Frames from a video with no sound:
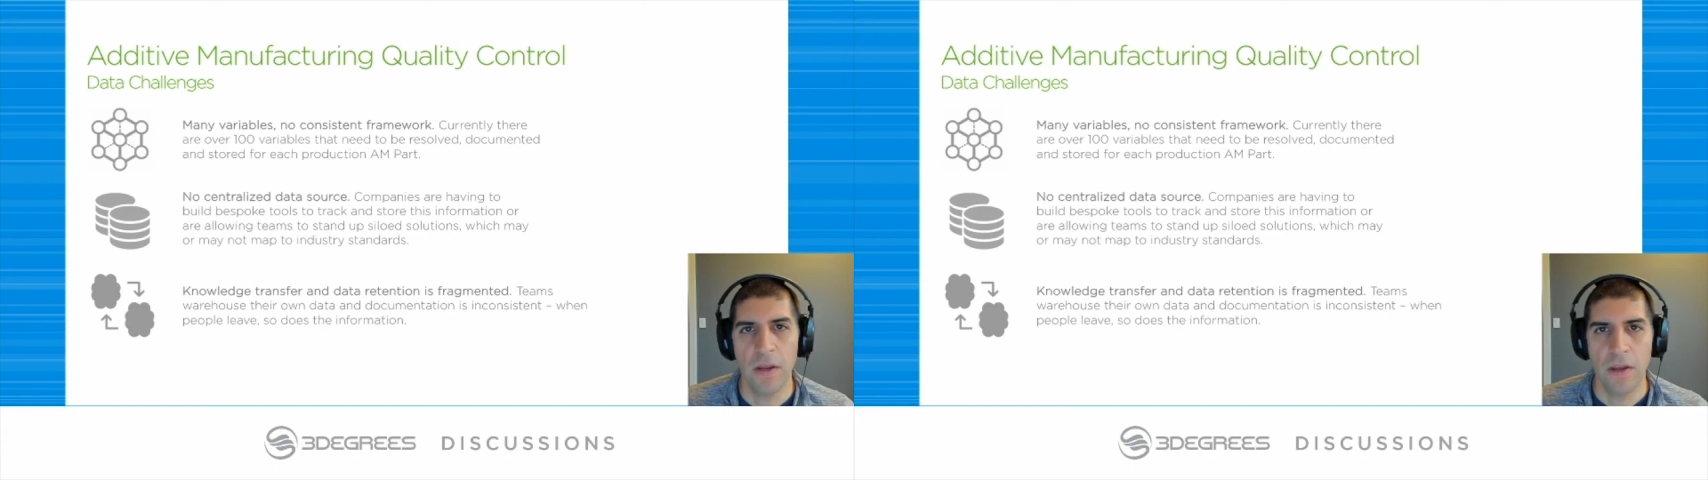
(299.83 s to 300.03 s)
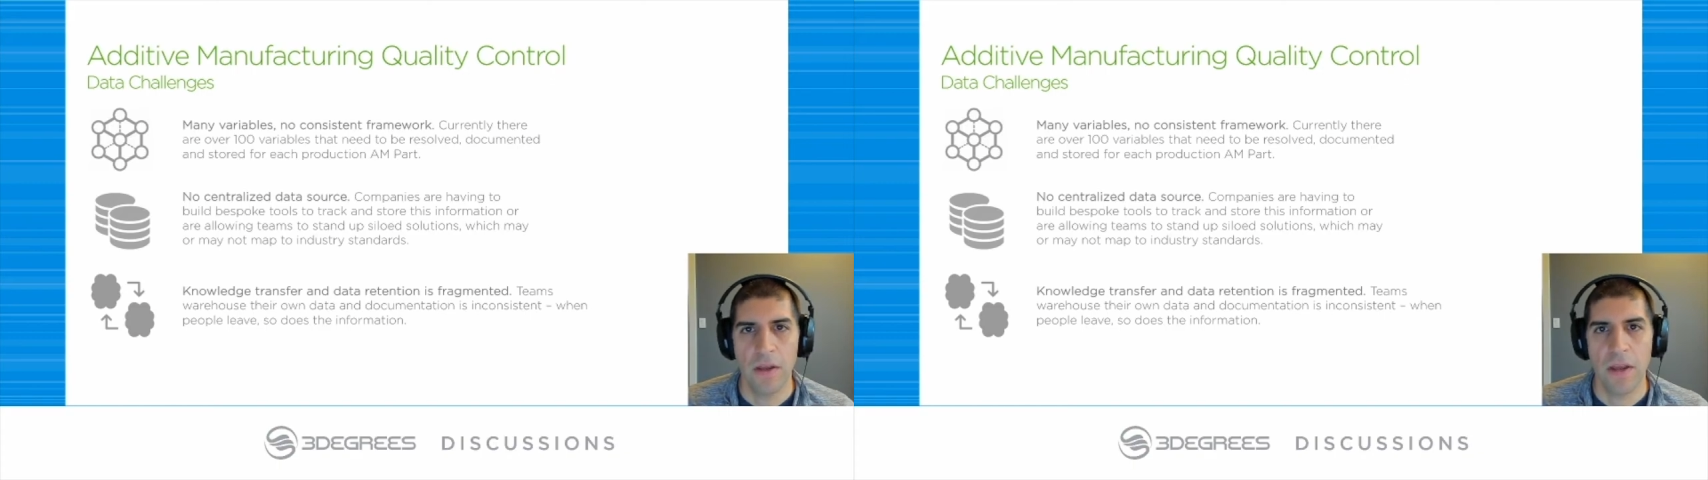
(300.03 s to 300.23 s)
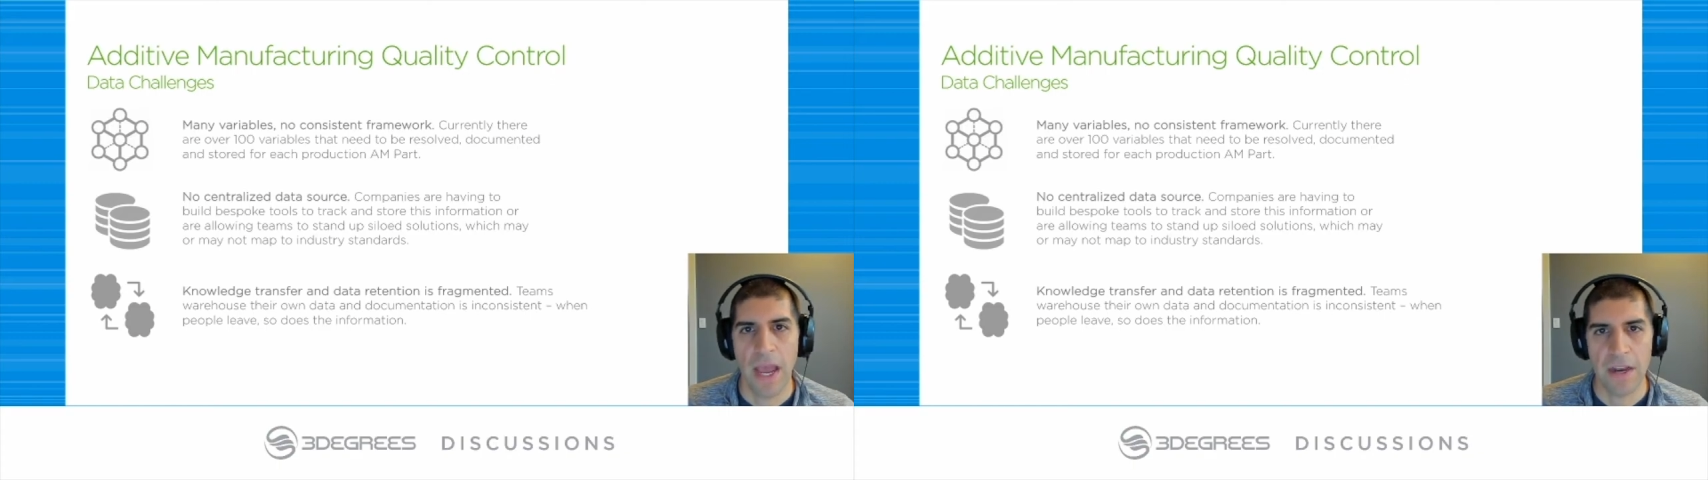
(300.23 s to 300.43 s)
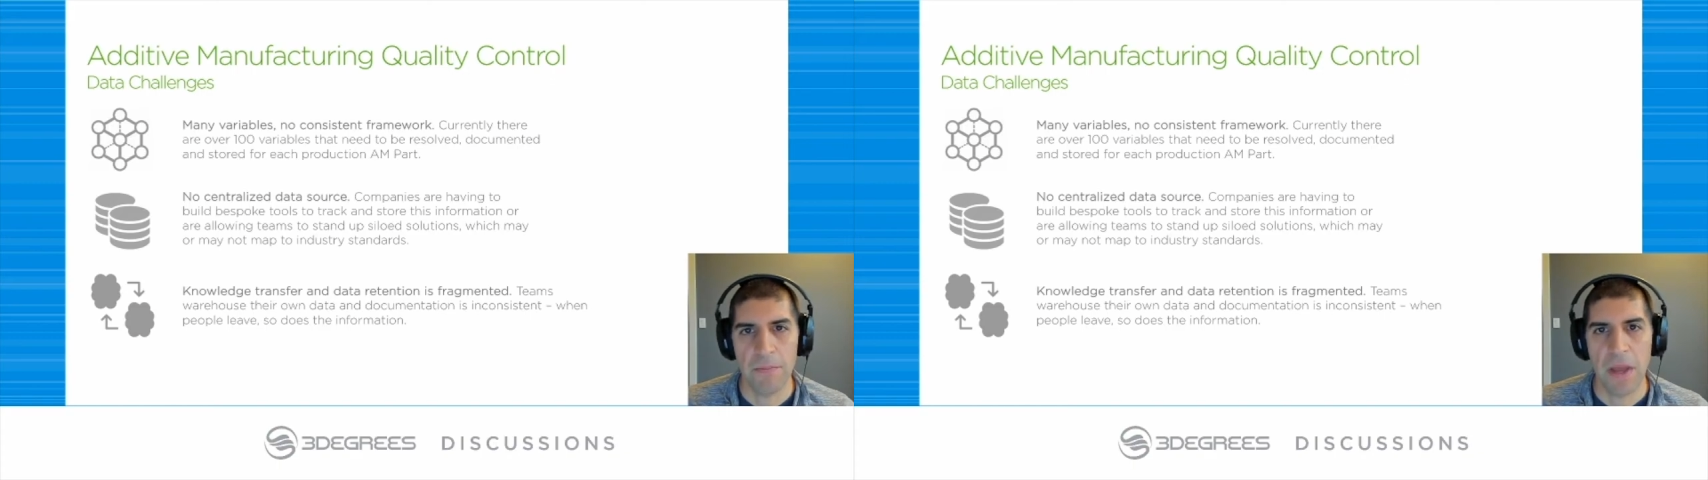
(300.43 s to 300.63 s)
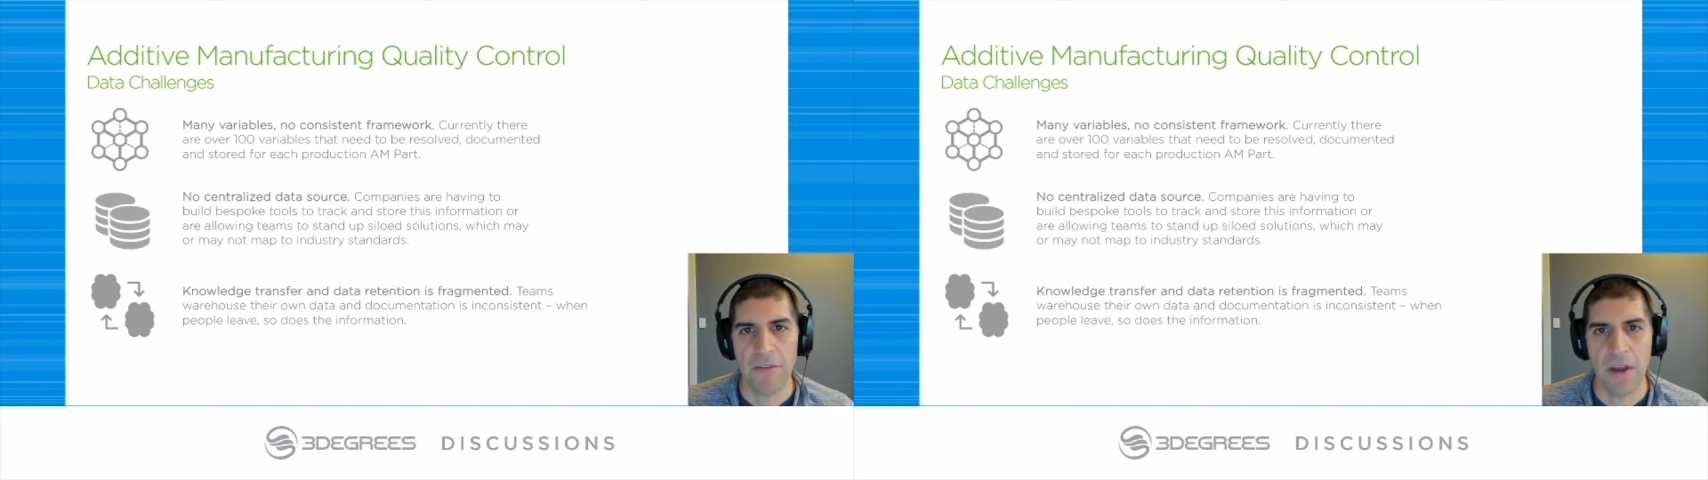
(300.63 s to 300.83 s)
additive
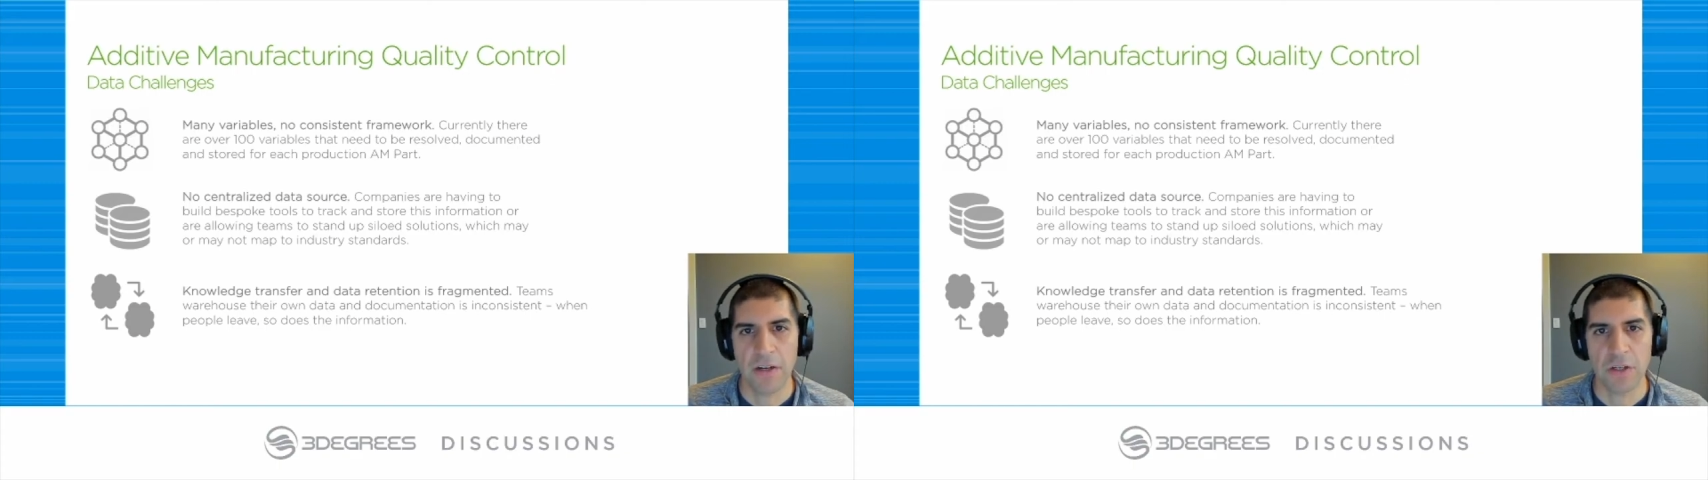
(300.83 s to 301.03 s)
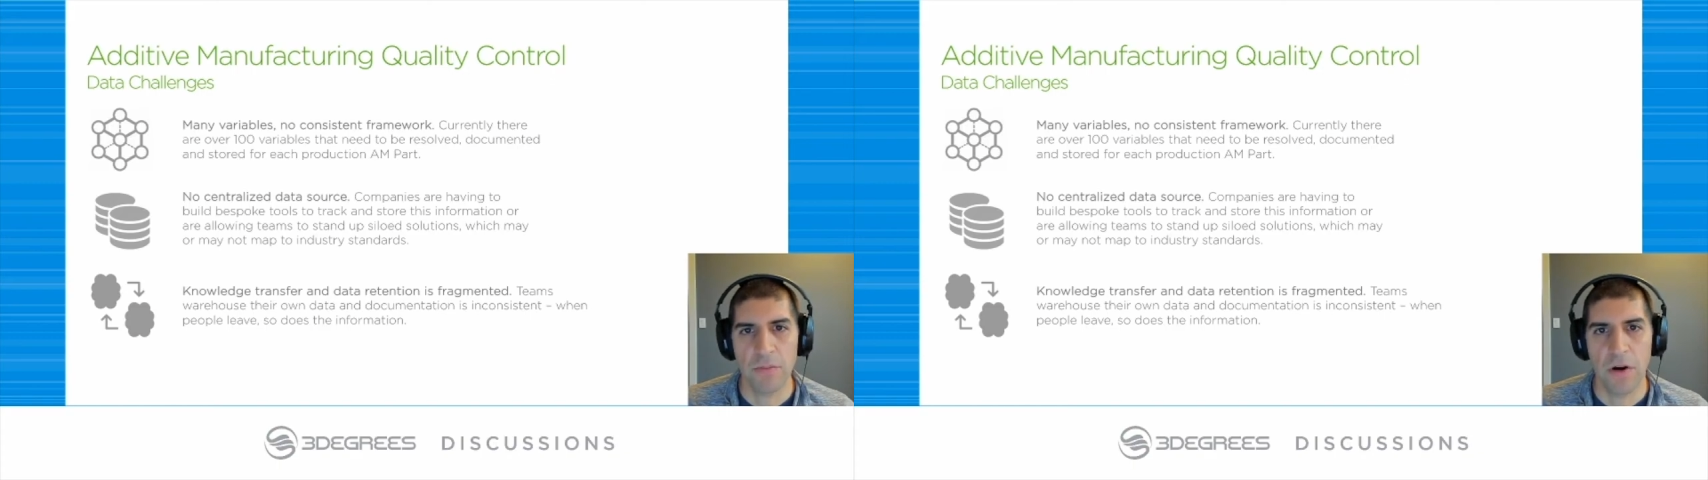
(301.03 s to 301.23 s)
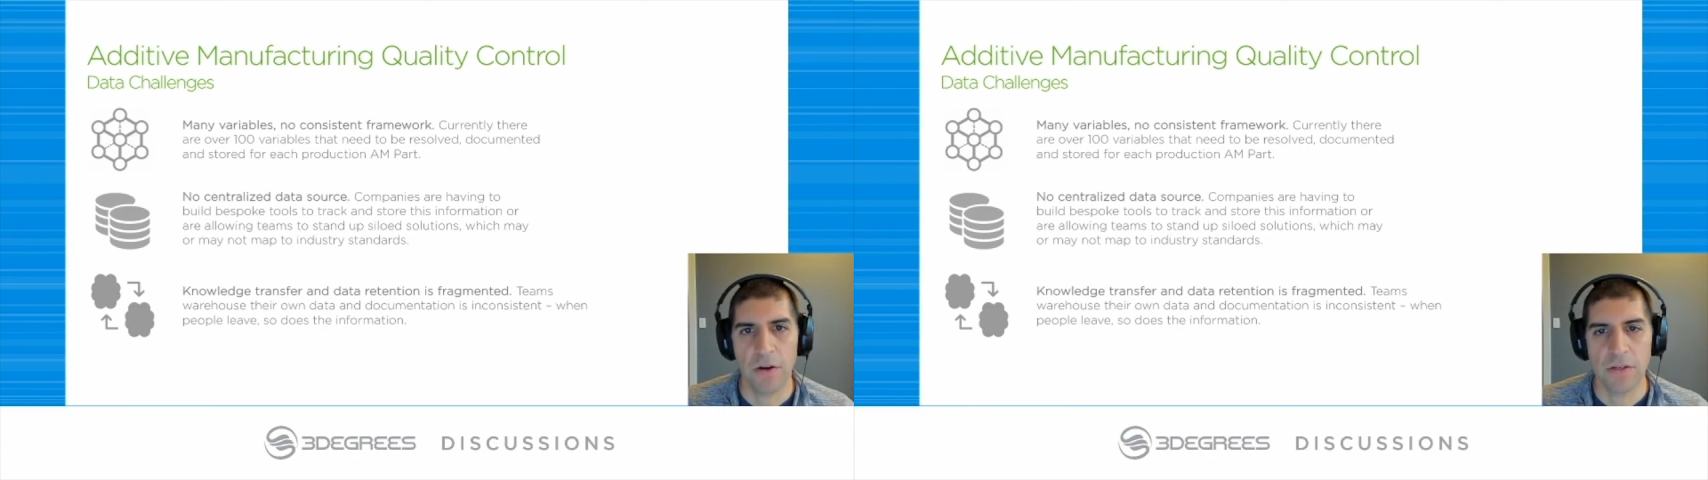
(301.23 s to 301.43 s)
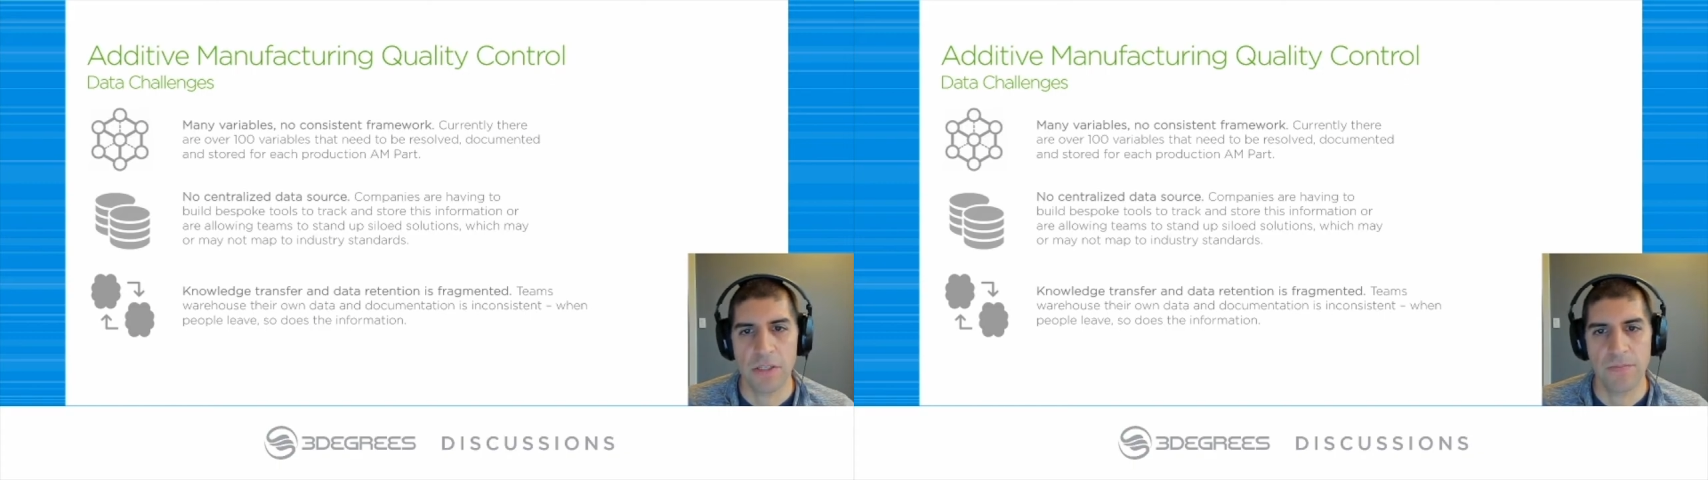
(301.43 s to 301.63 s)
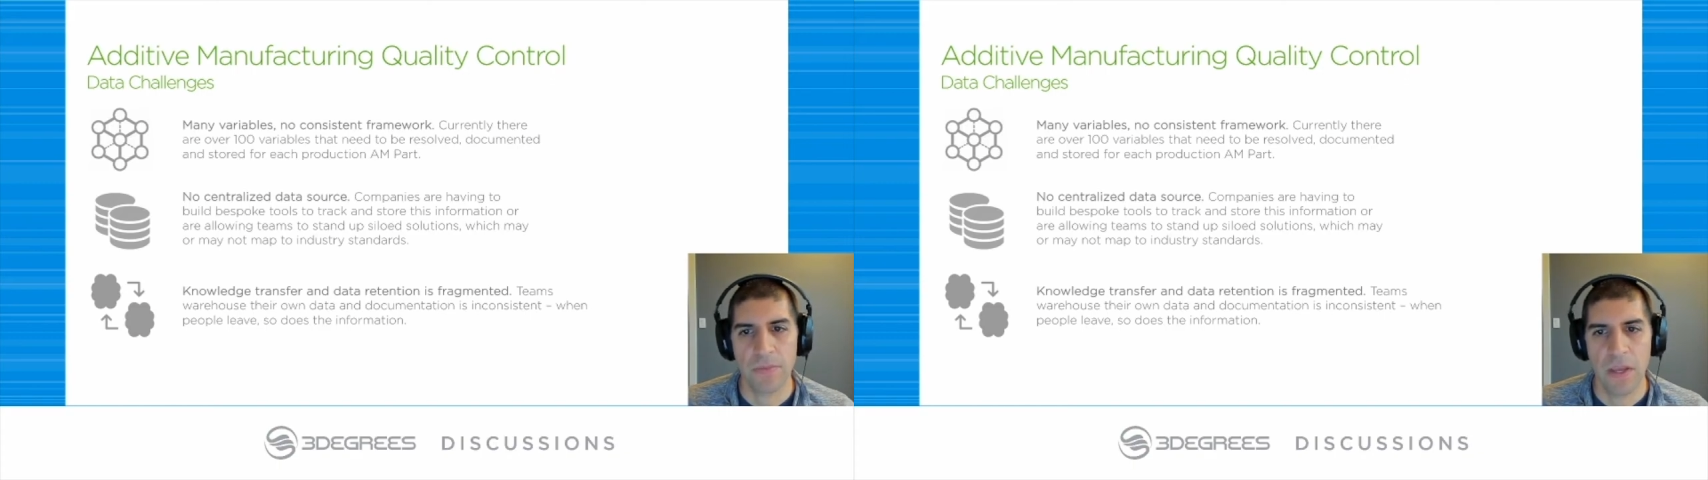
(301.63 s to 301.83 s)
manufacturing parts.